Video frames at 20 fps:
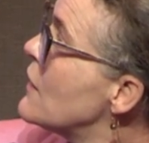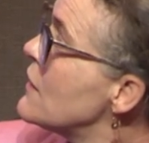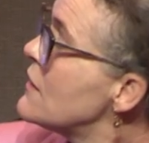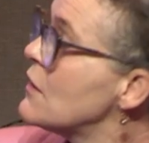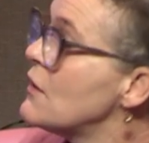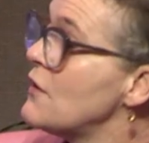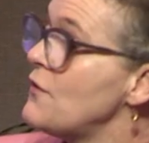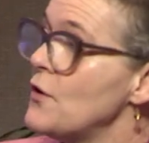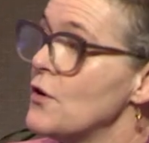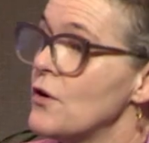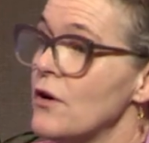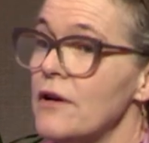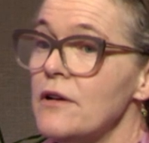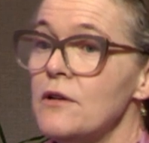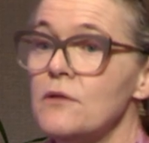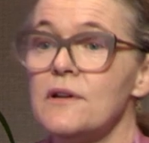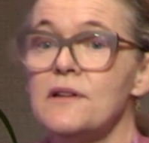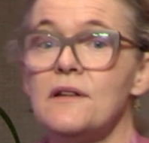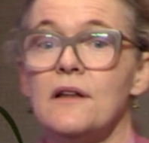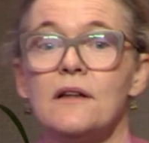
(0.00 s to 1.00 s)
So if you're going
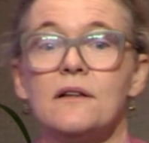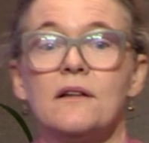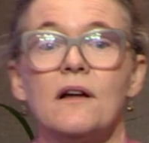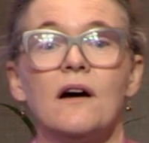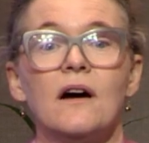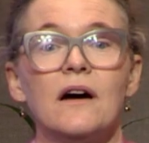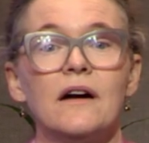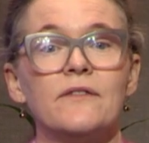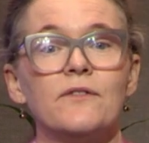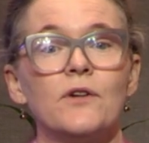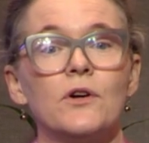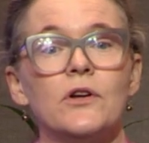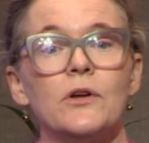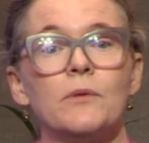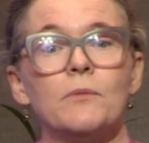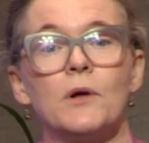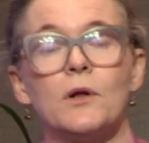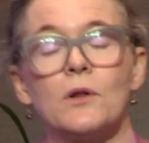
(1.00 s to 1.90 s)
to assess high volume,